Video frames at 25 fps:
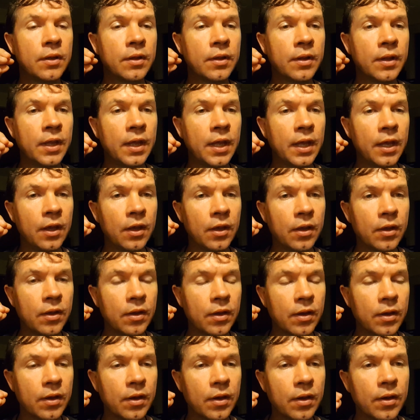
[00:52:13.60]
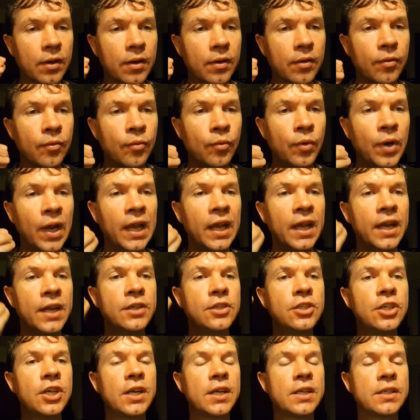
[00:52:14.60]
the
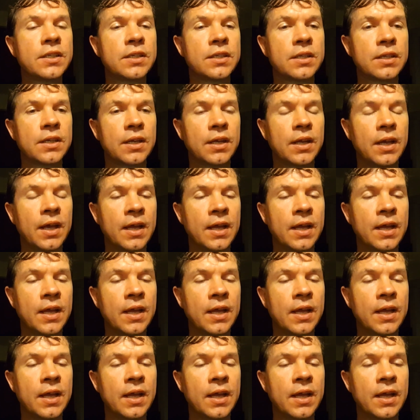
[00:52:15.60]
religious